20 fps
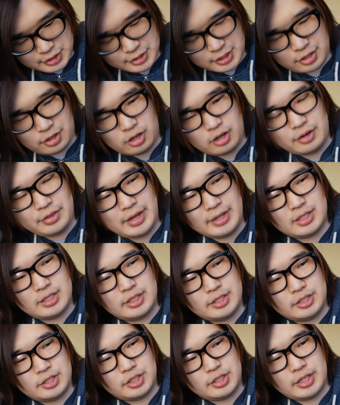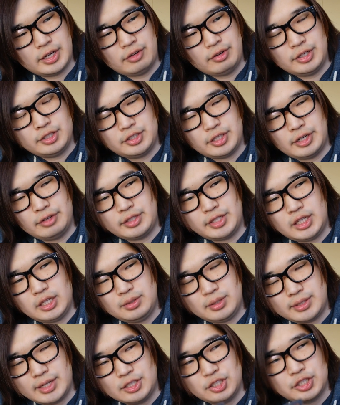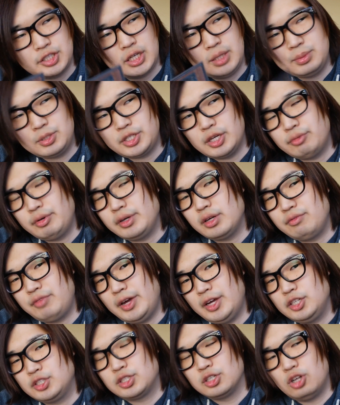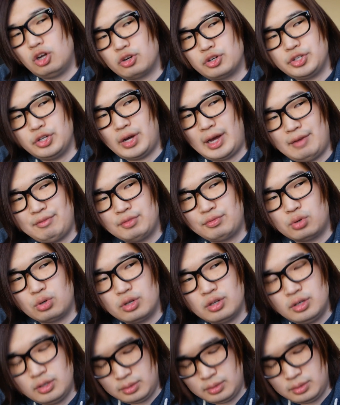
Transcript: is a card that just keeps generating advantage the longer you have it for.